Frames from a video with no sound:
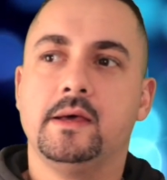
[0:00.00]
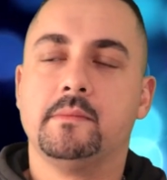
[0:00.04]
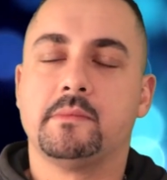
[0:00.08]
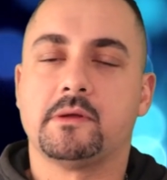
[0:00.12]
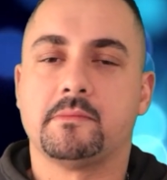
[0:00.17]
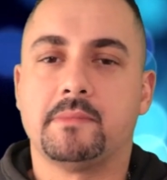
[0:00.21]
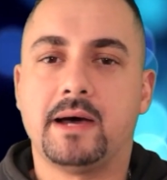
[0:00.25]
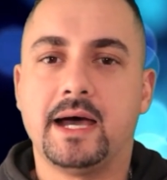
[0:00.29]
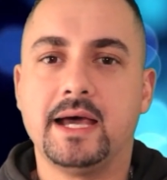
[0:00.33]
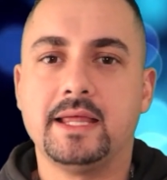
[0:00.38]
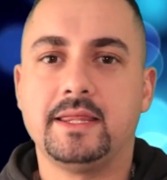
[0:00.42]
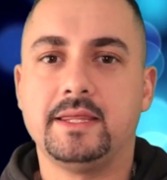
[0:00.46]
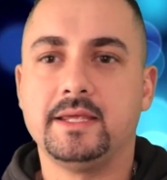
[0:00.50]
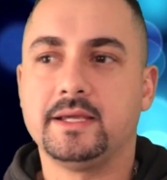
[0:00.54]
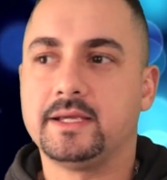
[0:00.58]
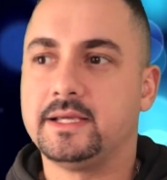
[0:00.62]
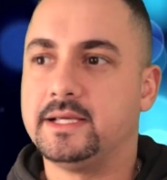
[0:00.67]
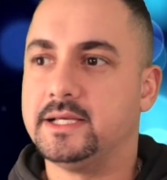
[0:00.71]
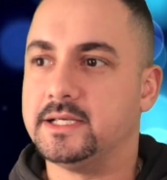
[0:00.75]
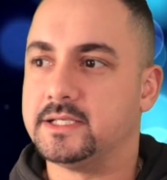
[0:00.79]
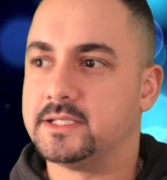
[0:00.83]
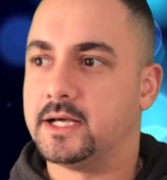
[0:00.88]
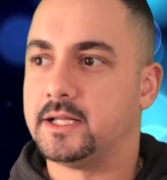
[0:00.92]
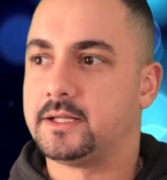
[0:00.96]
But my thing
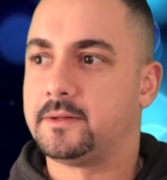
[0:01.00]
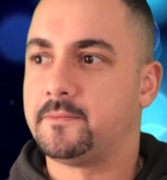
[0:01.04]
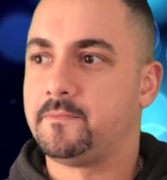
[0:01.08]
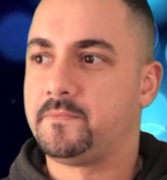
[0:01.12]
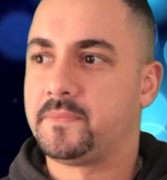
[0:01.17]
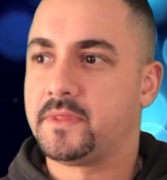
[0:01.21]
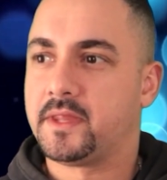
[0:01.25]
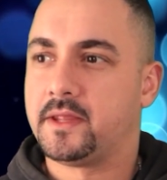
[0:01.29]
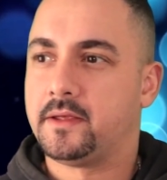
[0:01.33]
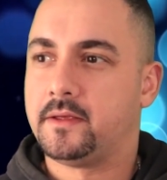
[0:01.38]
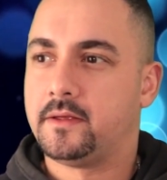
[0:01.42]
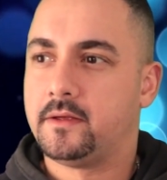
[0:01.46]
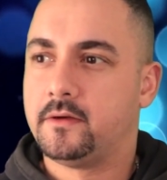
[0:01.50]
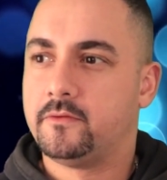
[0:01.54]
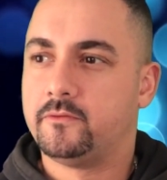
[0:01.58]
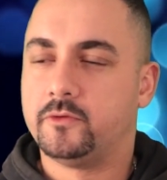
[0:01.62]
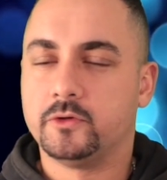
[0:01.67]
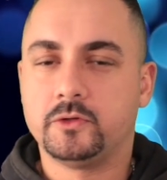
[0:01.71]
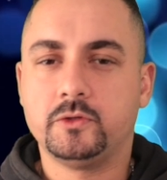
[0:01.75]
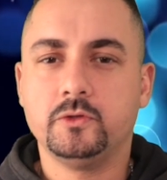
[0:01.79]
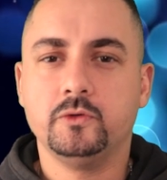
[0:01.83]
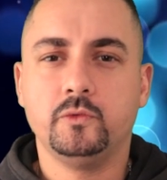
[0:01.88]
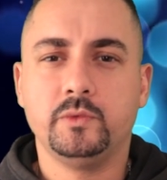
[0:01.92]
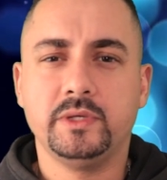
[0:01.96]
is that
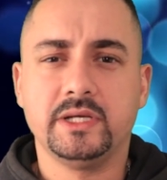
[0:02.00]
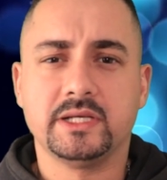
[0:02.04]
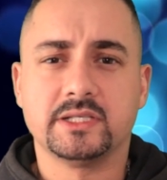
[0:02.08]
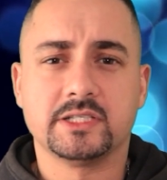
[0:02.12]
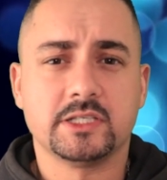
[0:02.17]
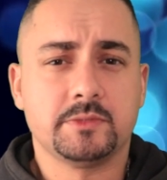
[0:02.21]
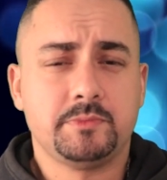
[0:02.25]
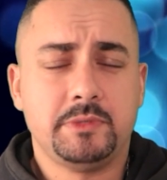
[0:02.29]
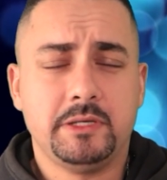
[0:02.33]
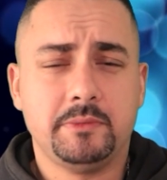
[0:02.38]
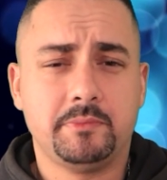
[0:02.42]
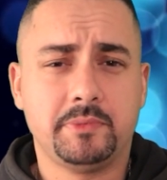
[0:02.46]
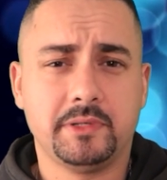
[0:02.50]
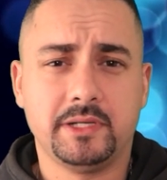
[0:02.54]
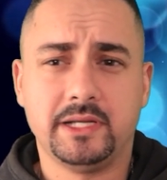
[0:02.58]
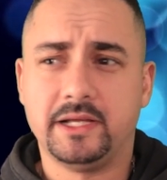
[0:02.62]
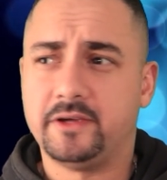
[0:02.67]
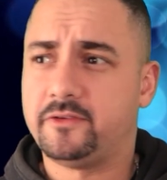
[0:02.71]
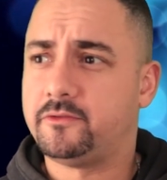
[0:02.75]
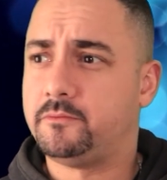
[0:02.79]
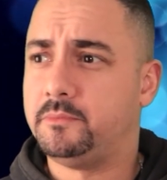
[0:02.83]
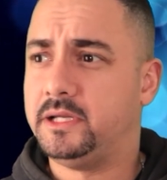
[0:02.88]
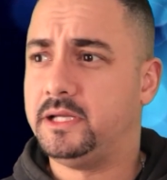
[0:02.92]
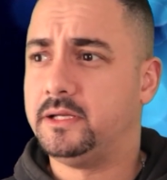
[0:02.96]
for two weeks, as people
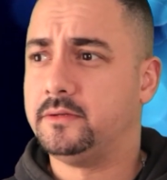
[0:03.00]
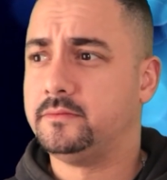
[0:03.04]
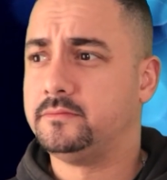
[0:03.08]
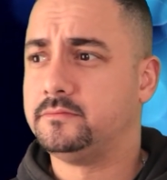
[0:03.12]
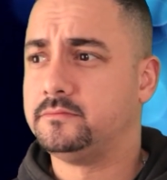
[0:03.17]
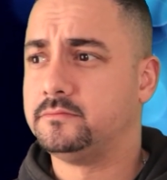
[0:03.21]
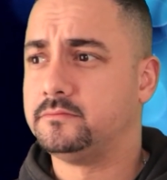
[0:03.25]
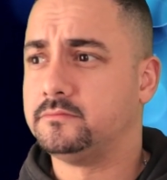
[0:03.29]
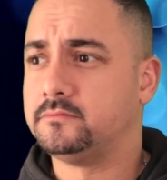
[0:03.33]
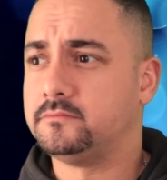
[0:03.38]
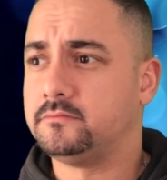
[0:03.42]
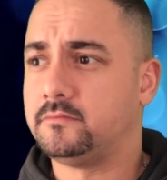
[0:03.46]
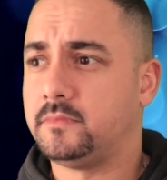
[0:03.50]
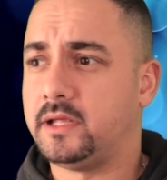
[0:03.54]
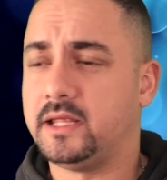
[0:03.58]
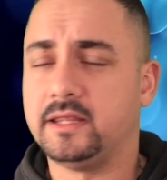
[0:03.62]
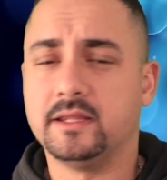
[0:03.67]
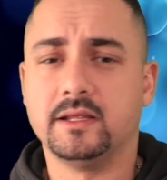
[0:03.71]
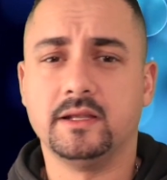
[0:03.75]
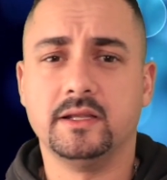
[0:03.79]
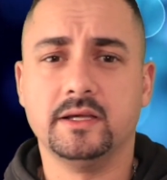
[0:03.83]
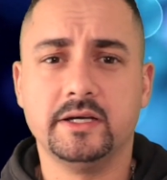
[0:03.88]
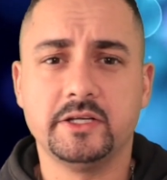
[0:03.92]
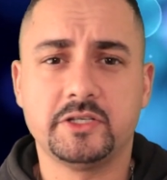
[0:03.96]
left me in
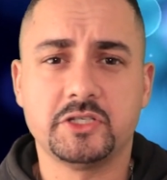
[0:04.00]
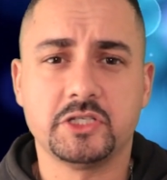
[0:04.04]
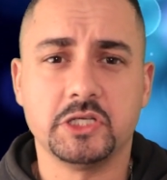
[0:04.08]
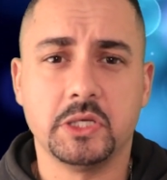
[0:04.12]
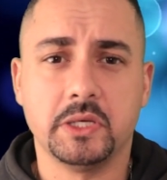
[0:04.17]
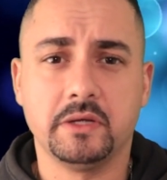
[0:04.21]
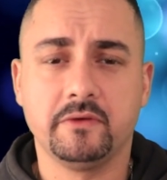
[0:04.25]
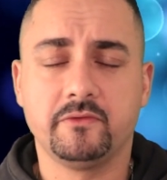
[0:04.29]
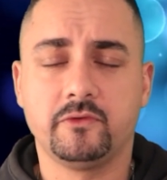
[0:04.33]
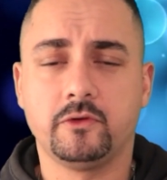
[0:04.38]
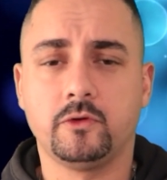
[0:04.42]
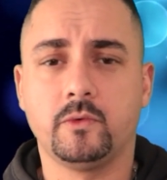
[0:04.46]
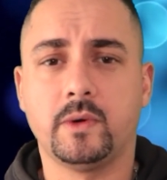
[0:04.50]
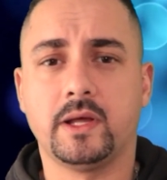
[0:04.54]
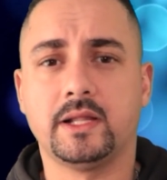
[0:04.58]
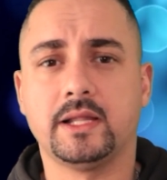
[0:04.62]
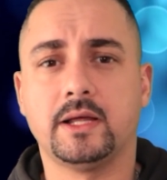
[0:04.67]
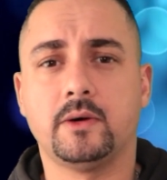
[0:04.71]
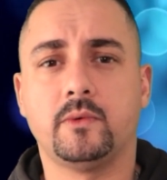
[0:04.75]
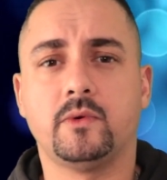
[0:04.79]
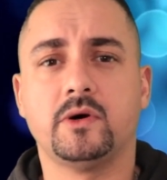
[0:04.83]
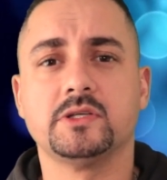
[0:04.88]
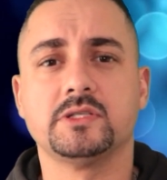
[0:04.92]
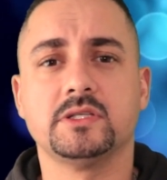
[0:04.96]
the lurch, knowing full well
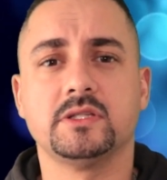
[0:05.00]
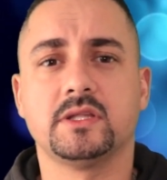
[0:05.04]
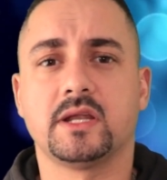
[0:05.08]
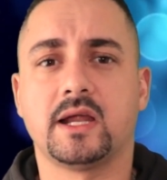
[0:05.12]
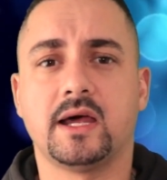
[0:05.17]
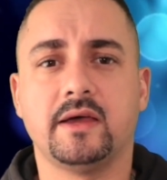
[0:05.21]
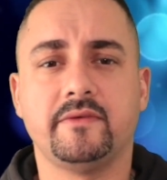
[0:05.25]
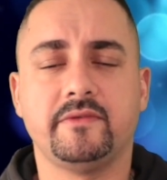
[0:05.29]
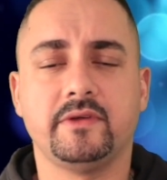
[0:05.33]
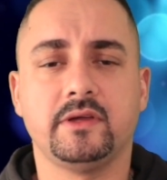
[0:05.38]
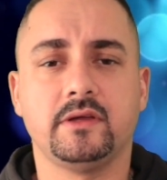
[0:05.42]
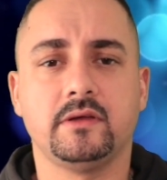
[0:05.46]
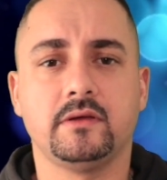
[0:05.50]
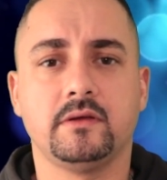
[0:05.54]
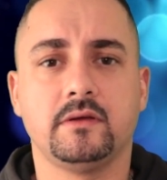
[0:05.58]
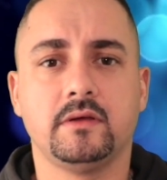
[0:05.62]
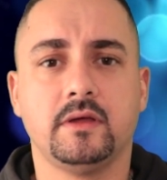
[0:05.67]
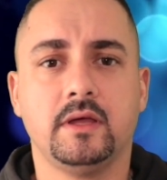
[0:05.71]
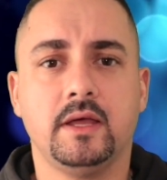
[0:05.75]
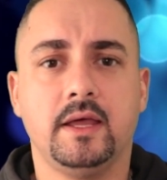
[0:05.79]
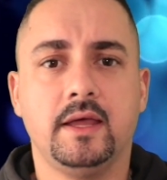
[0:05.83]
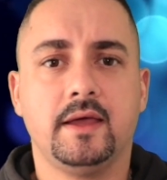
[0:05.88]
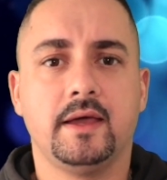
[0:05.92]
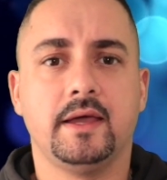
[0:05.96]
I wasn't driving
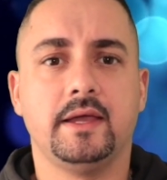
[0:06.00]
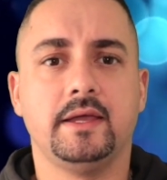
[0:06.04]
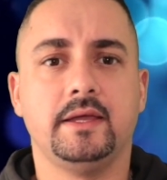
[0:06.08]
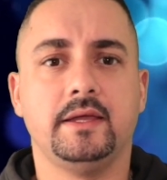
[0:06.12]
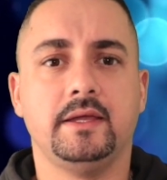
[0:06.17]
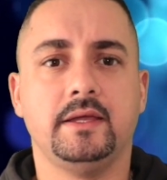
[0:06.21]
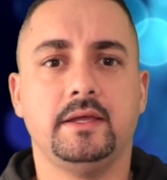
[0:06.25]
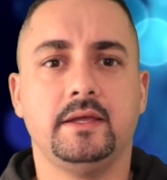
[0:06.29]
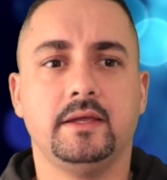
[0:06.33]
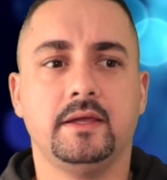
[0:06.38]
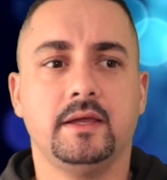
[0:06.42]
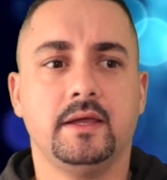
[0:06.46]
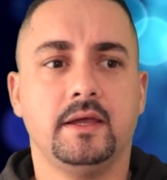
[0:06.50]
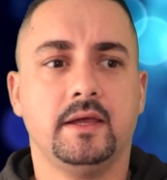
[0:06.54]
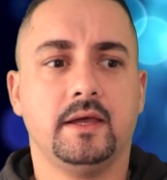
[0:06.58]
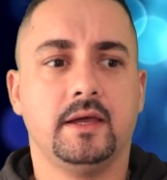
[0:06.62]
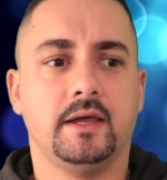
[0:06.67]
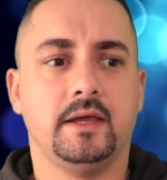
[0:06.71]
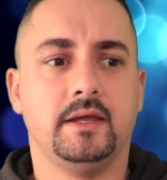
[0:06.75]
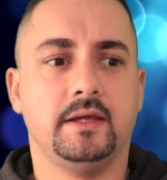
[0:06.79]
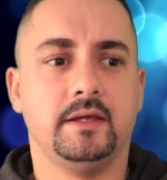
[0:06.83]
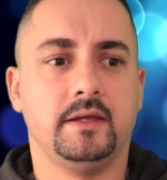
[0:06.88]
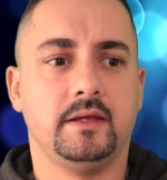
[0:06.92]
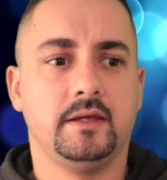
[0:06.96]
a,
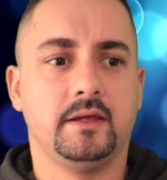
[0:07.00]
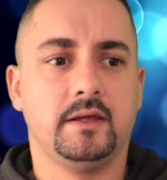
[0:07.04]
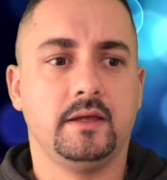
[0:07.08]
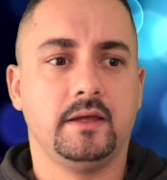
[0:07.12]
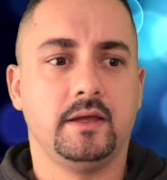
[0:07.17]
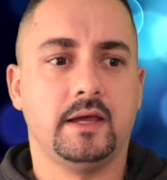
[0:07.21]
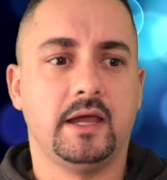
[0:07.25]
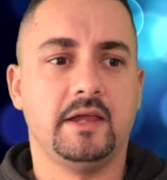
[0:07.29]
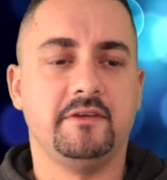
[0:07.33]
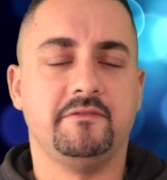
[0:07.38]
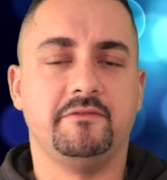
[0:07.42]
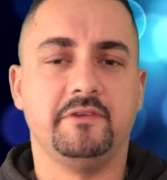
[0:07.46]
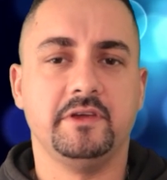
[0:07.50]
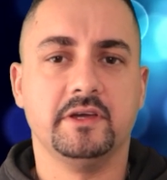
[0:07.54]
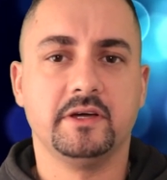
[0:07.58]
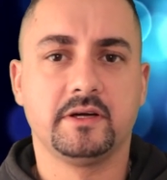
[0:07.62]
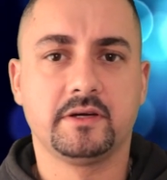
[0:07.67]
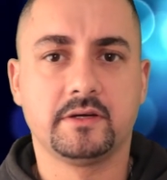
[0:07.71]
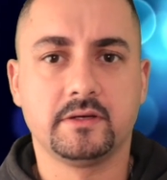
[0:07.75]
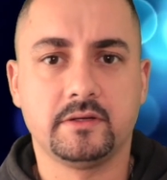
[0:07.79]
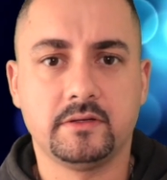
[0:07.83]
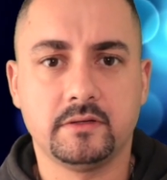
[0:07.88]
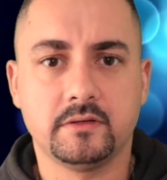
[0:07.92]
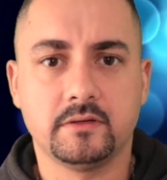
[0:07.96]
a, a
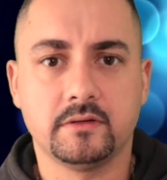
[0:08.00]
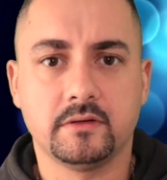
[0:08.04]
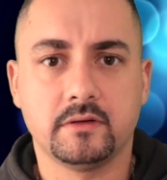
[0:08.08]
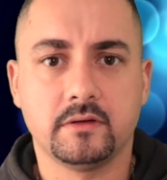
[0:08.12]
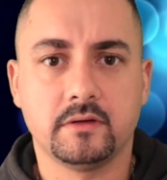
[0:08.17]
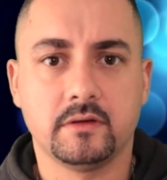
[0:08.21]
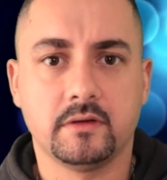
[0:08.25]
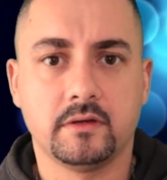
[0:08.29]
vehicle